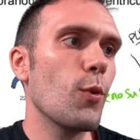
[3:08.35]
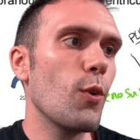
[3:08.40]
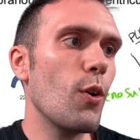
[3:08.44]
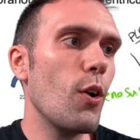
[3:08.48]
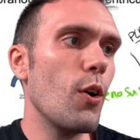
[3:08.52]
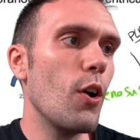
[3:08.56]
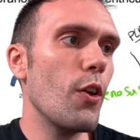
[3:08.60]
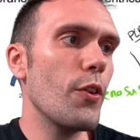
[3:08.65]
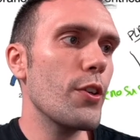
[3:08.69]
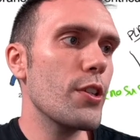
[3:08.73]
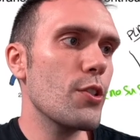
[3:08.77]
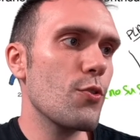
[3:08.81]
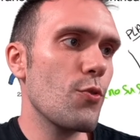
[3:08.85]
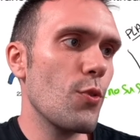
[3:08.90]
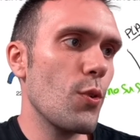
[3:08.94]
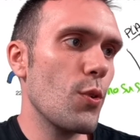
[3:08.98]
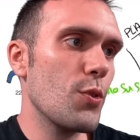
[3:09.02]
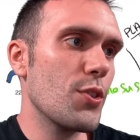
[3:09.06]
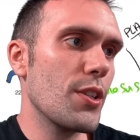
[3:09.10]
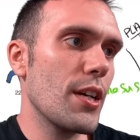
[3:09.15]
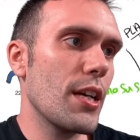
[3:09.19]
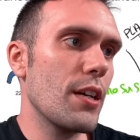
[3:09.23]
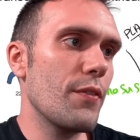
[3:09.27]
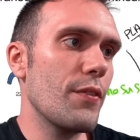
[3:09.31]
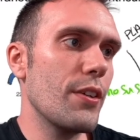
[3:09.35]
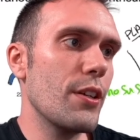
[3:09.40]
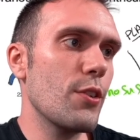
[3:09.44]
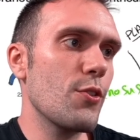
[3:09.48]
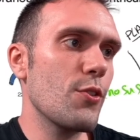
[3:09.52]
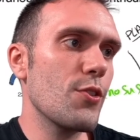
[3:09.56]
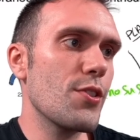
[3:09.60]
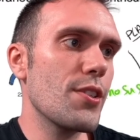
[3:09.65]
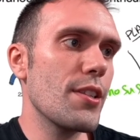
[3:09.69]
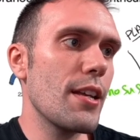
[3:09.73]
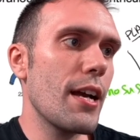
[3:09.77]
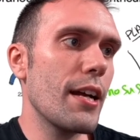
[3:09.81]
all these roads kind of
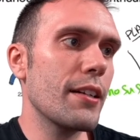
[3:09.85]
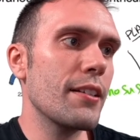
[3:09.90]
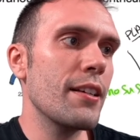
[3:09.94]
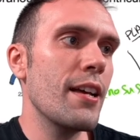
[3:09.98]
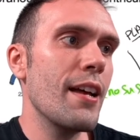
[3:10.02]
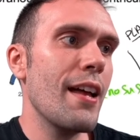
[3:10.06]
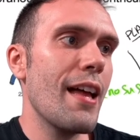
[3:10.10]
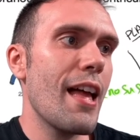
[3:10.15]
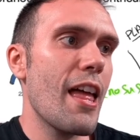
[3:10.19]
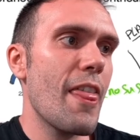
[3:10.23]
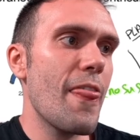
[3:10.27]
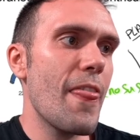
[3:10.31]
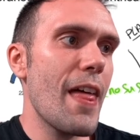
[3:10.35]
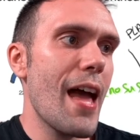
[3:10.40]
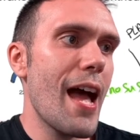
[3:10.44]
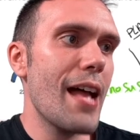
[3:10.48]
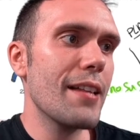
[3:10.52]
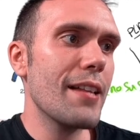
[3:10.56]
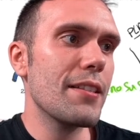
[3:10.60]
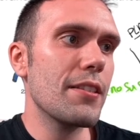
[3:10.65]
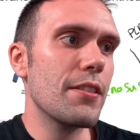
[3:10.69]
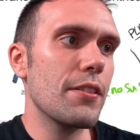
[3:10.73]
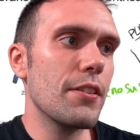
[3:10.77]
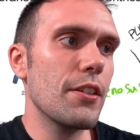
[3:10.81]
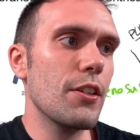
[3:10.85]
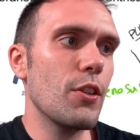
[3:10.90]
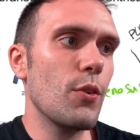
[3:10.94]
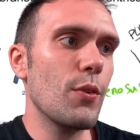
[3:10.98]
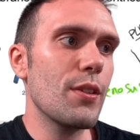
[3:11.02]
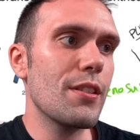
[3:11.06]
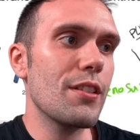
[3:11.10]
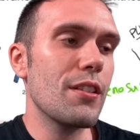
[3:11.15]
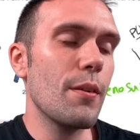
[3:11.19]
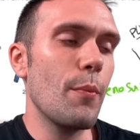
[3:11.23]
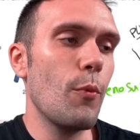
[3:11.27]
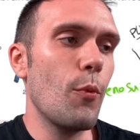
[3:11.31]
intersect. And that's, you know, in
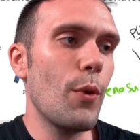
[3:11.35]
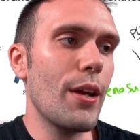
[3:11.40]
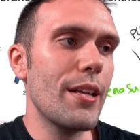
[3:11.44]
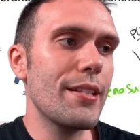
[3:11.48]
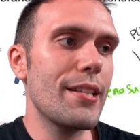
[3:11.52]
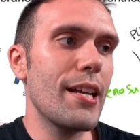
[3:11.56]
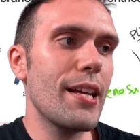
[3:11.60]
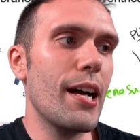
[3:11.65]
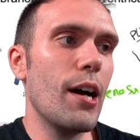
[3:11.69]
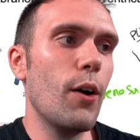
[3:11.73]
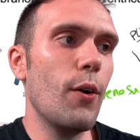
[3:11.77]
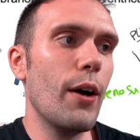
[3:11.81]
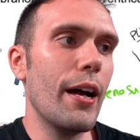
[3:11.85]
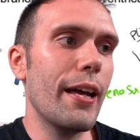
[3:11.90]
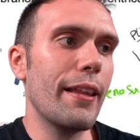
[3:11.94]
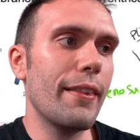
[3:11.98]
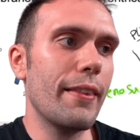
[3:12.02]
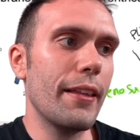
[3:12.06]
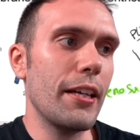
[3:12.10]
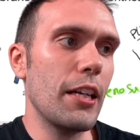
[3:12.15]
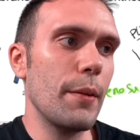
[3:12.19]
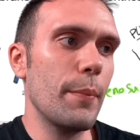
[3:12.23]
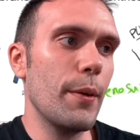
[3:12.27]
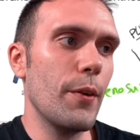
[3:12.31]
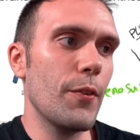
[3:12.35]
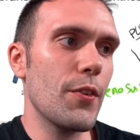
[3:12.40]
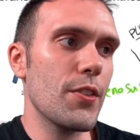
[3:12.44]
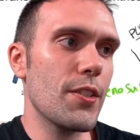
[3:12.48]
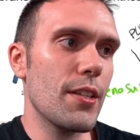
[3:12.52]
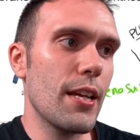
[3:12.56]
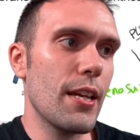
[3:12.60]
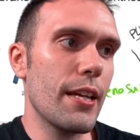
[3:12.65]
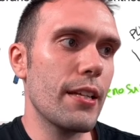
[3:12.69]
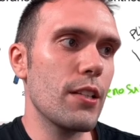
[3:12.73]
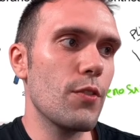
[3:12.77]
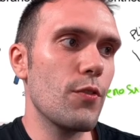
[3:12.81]
some ways how I think about the
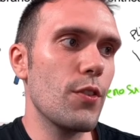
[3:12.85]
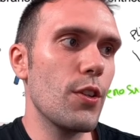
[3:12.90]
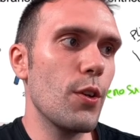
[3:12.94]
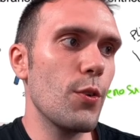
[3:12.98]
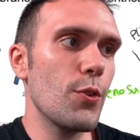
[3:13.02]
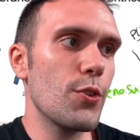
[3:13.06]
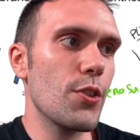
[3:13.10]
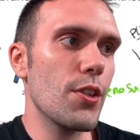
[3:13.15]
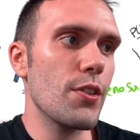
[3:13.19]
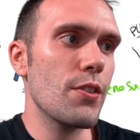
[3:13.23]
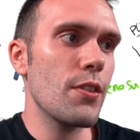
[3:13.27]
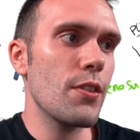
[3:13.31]
sinus venosus,